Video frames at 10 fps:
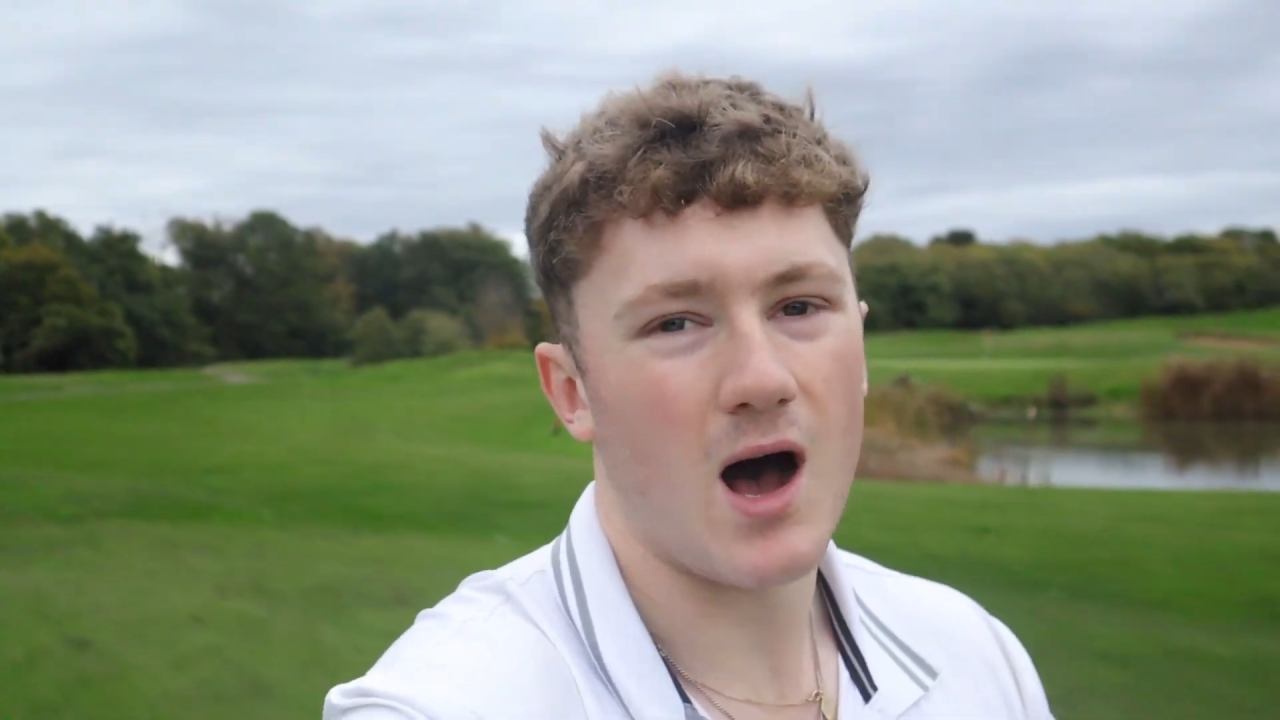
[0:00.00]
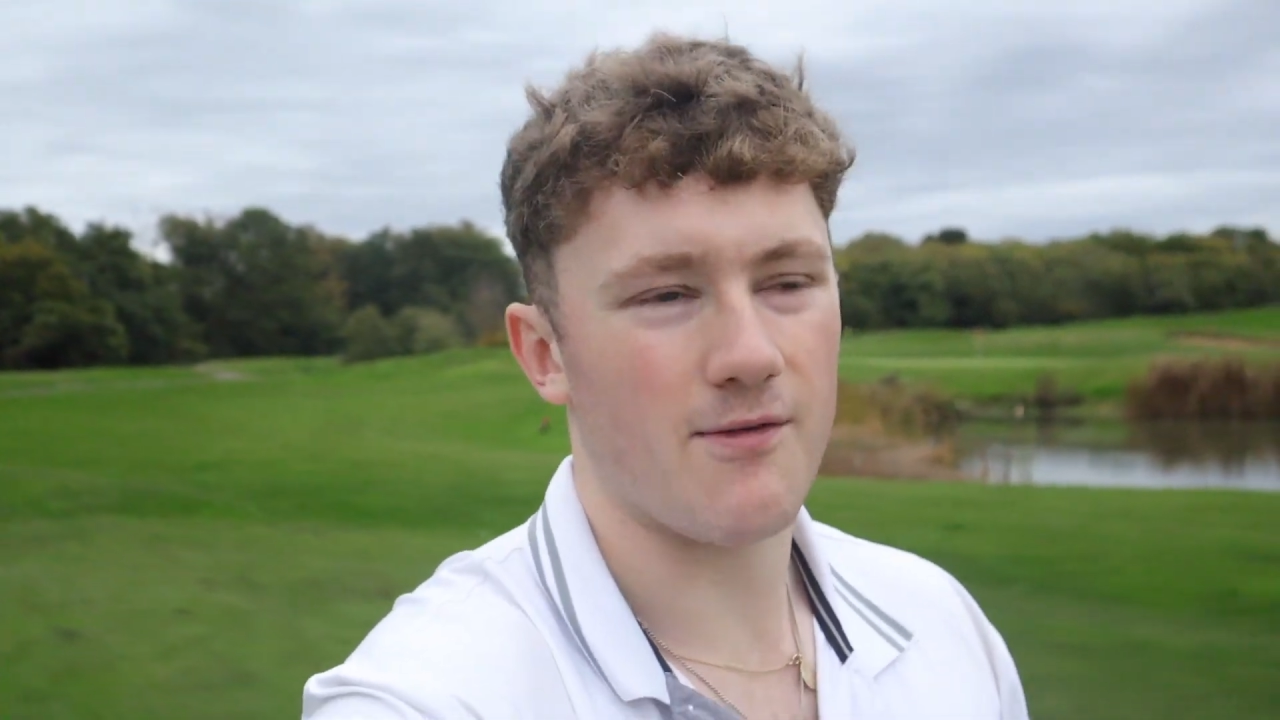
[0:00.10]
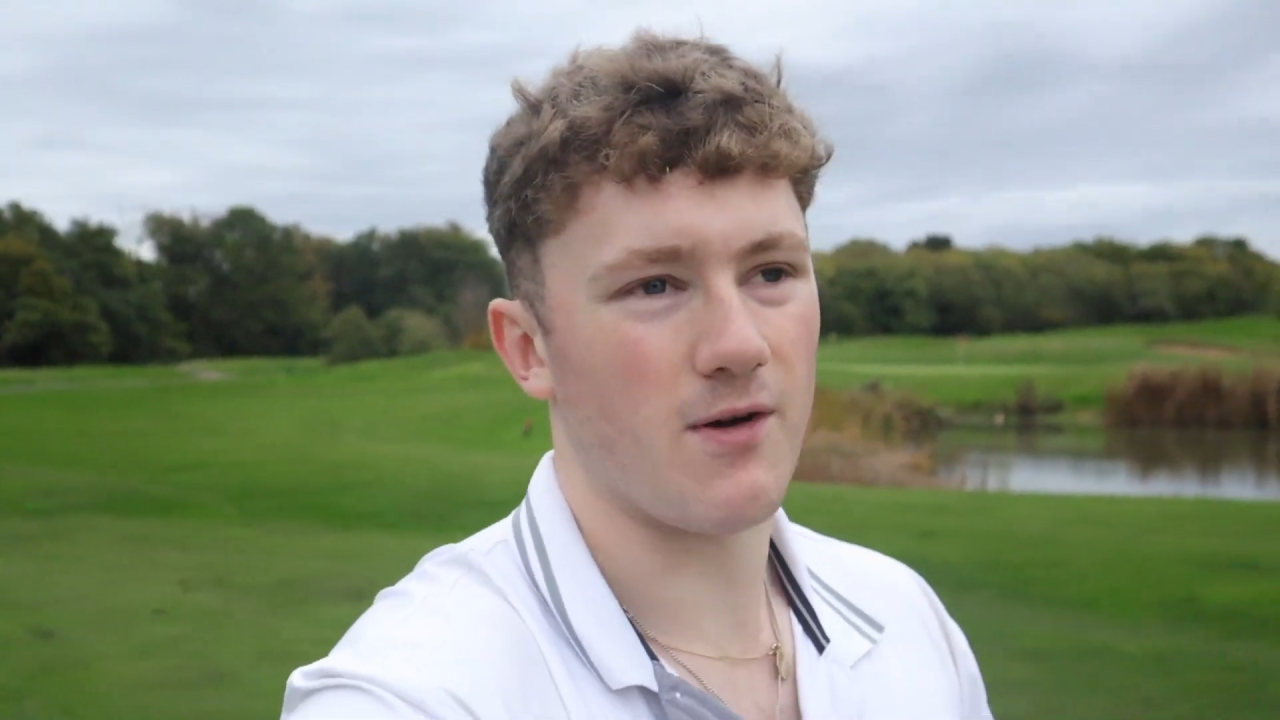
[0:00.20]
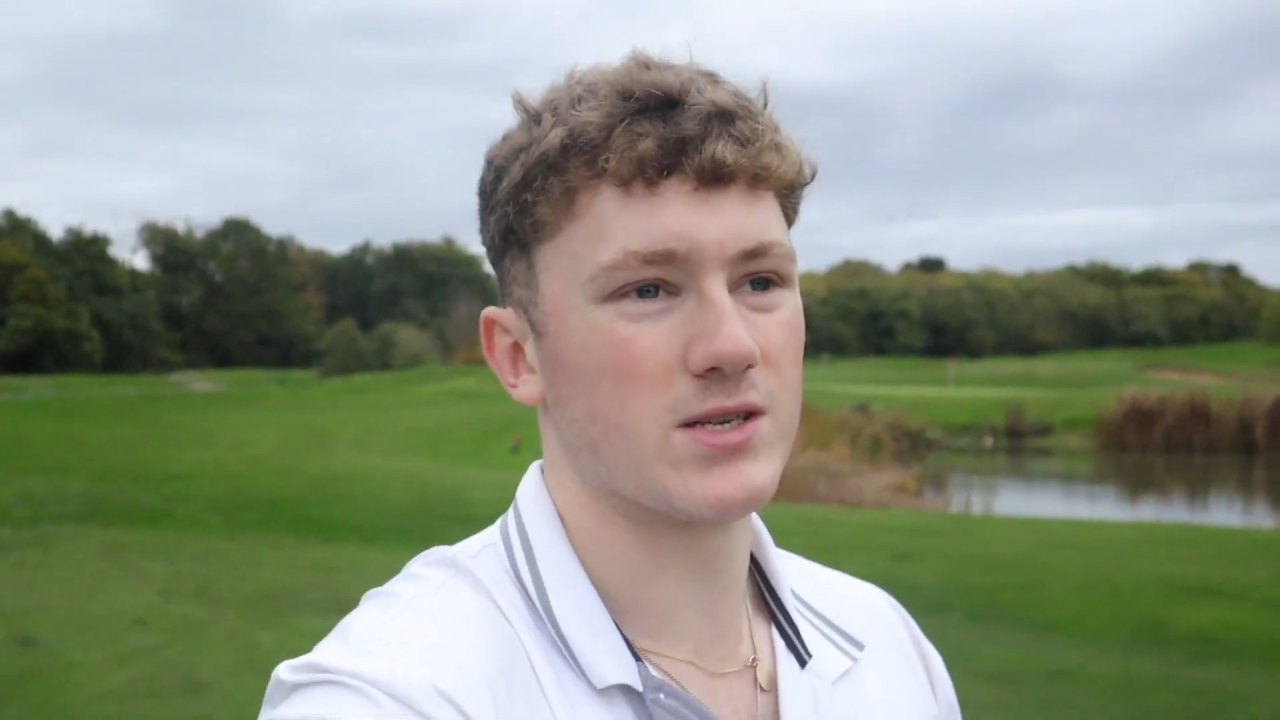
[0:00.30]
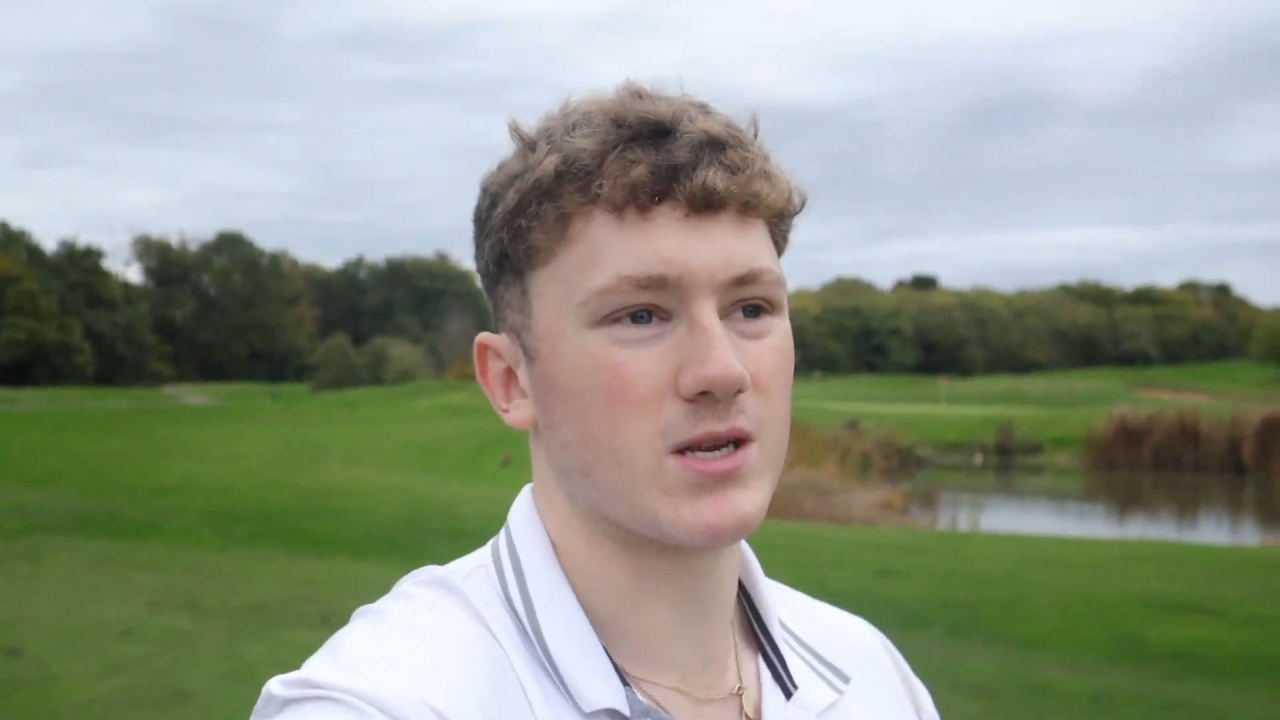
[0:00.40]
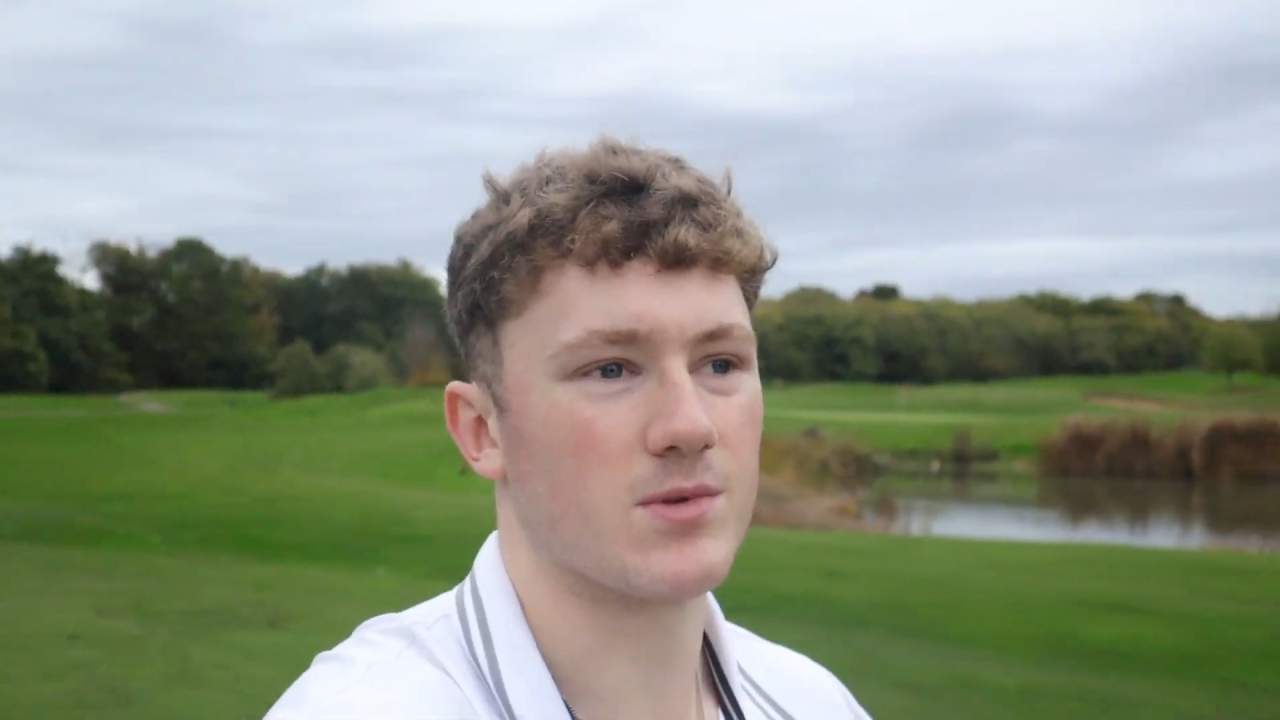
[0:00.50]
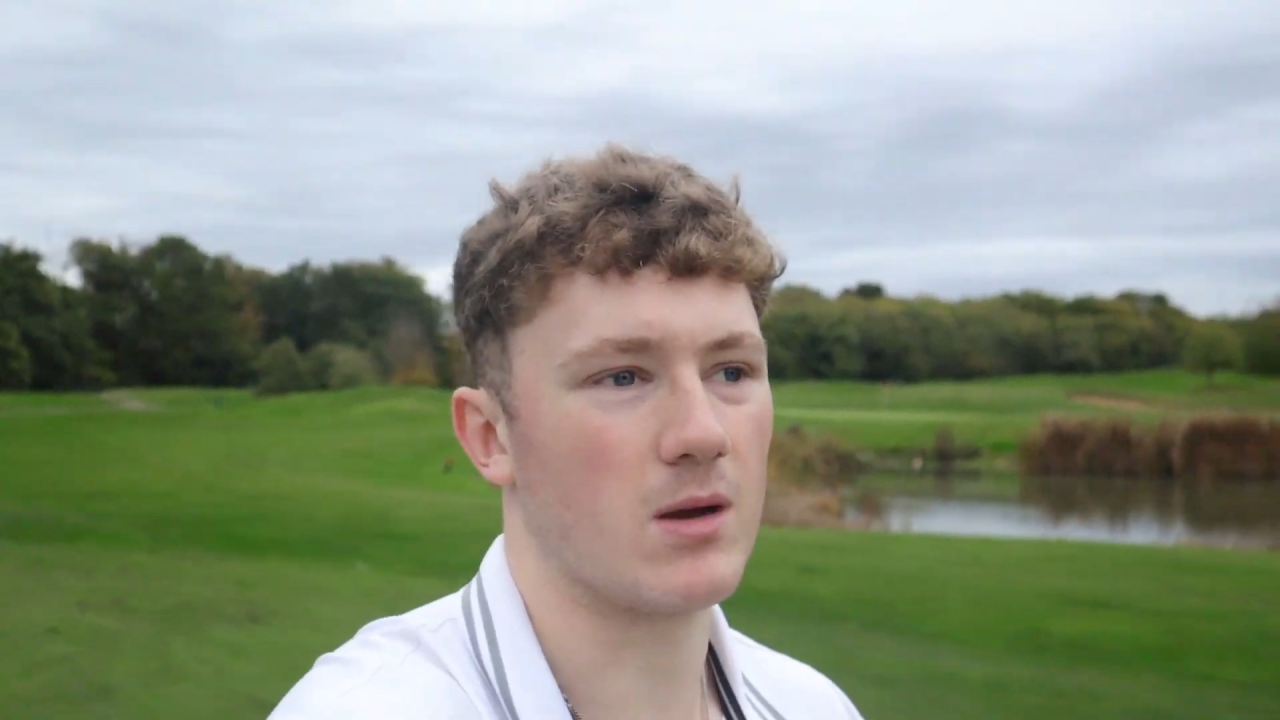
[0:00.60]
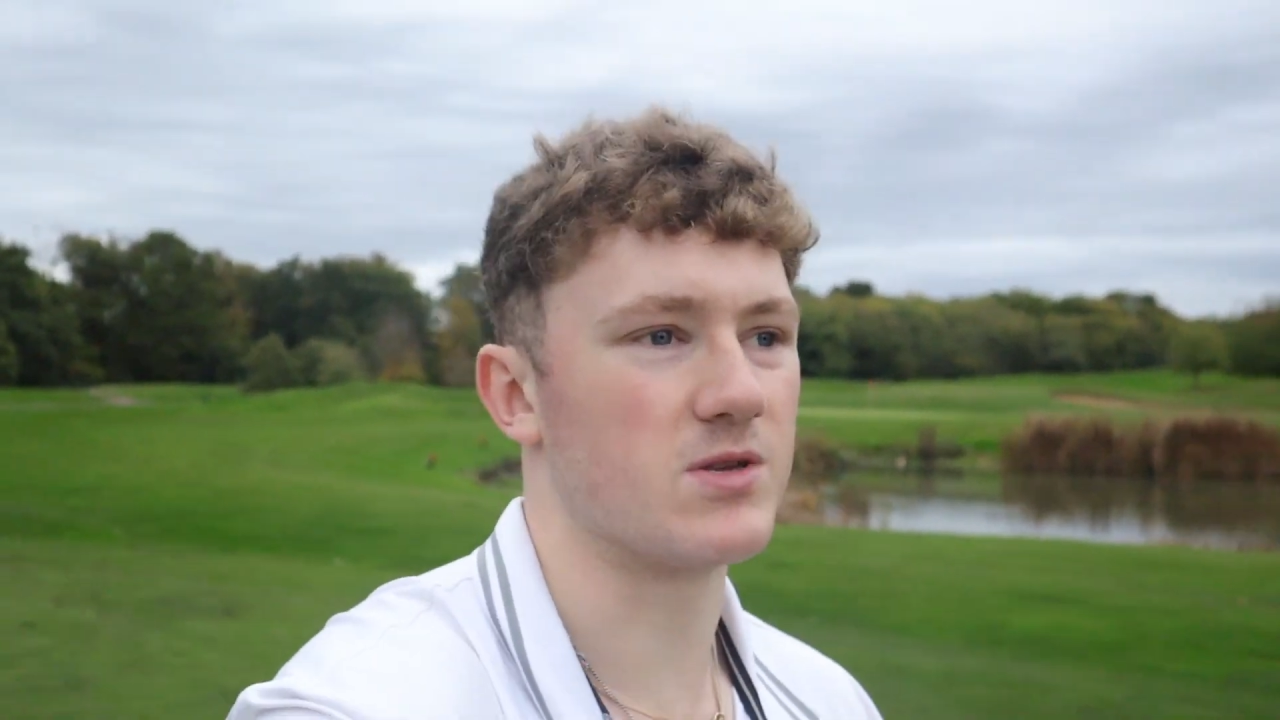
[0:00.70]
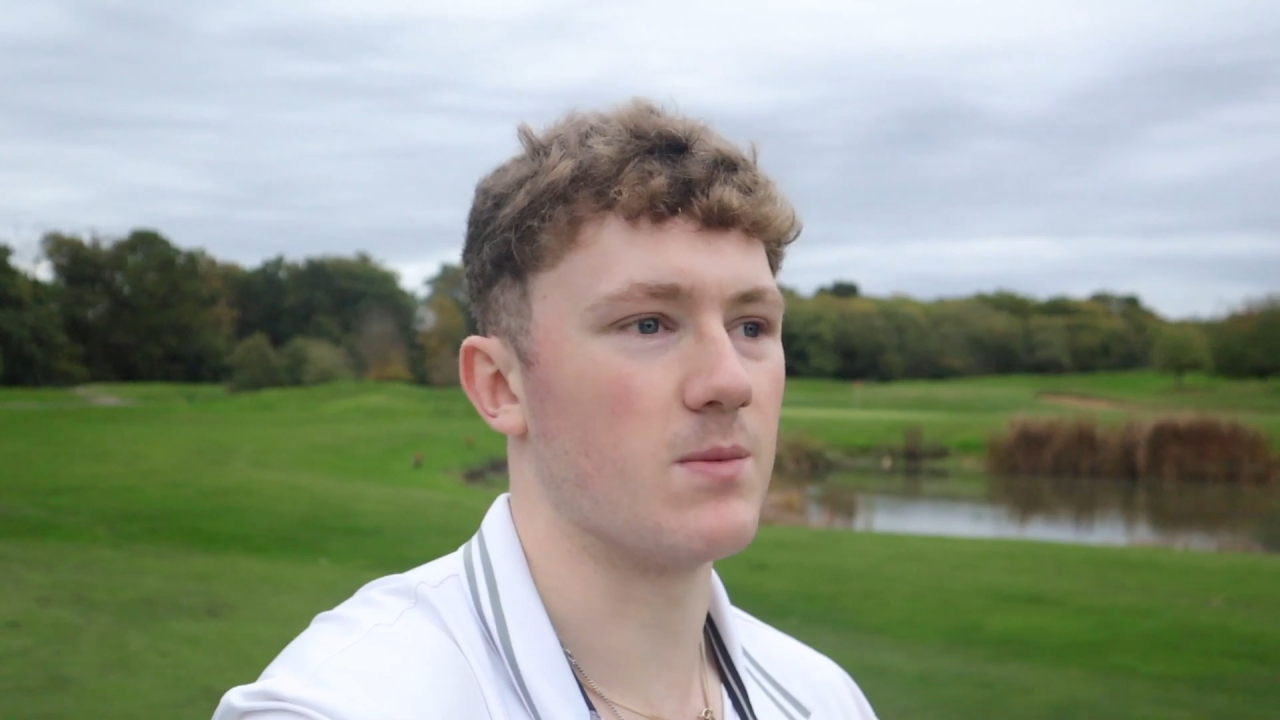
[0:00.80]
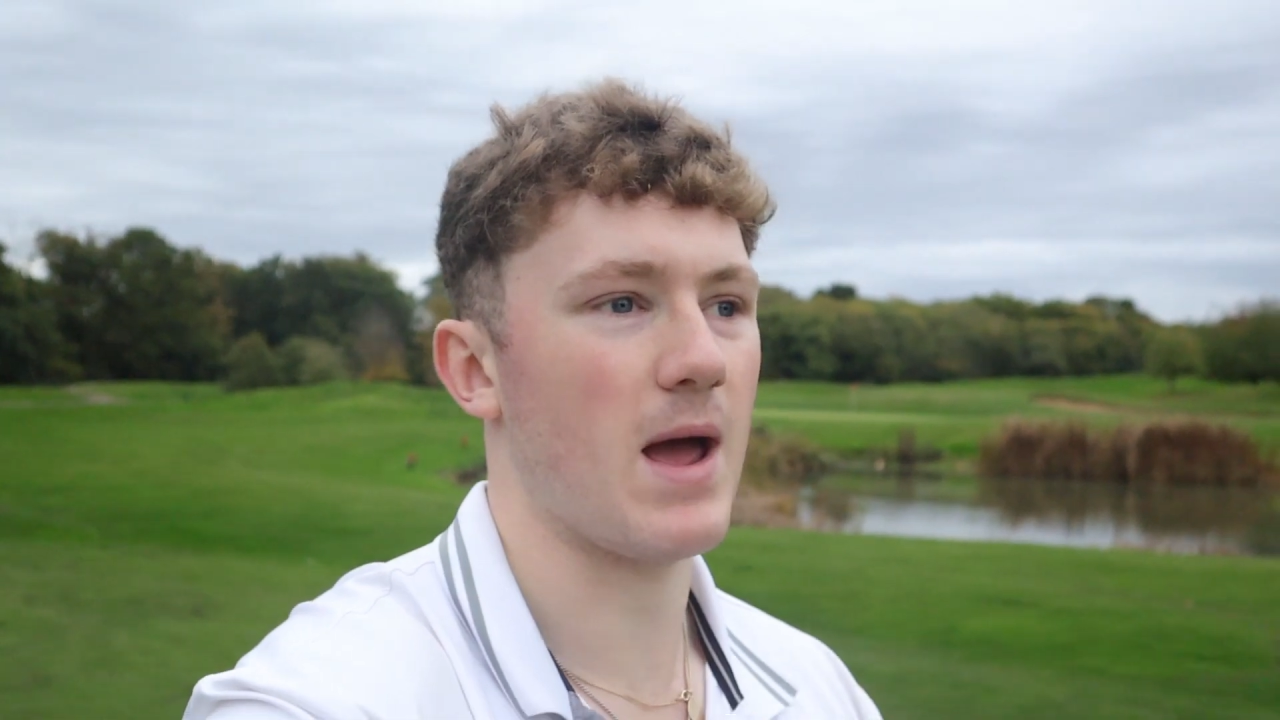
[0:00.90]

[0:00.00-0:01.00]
I find sometimes they're a